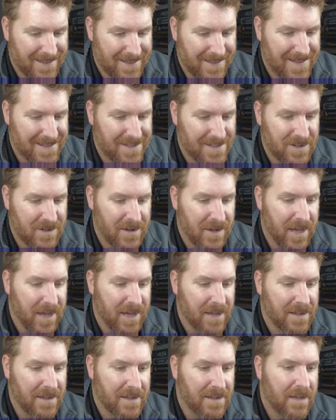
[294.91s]
That's
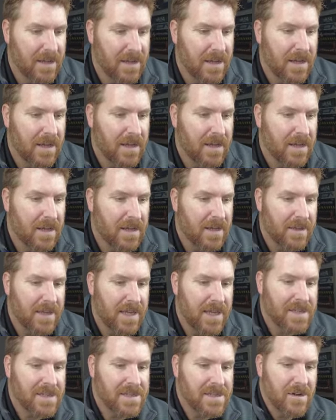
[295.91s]
okay.
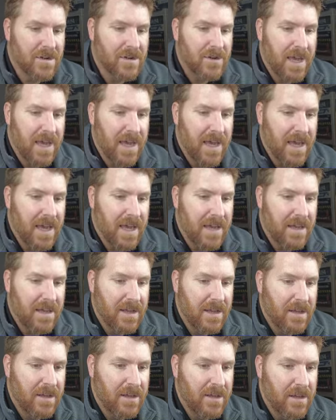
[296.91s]
Got a
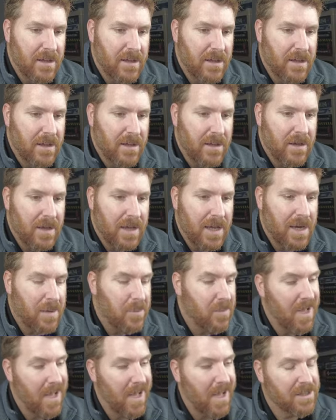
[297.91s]

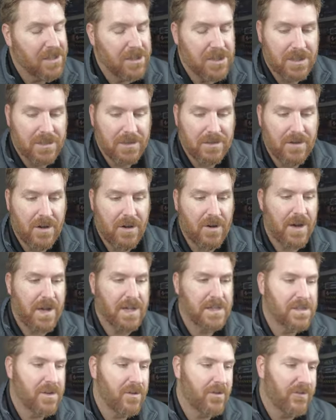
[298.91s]
patch. All
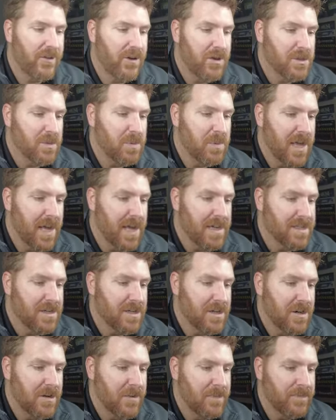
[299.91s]
right, so first
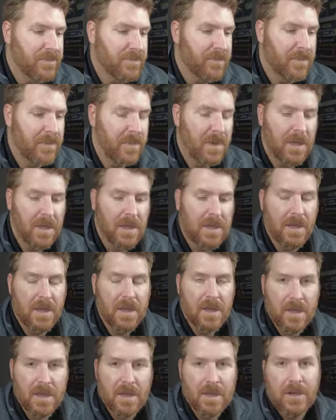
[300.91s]
blaster
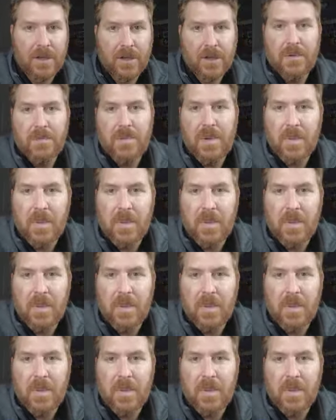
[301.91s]
could be